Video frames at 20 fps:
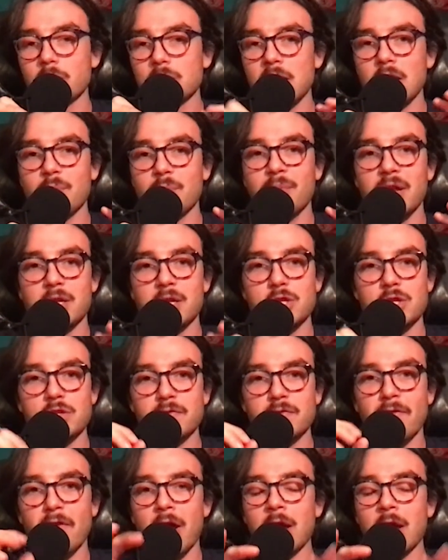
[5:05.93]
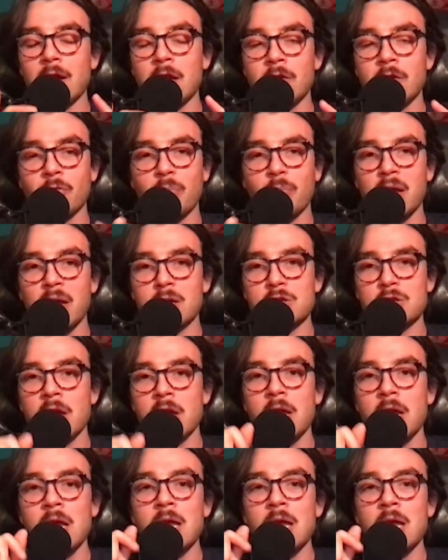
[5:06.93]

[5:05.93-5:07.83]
take pitches, find his pitch.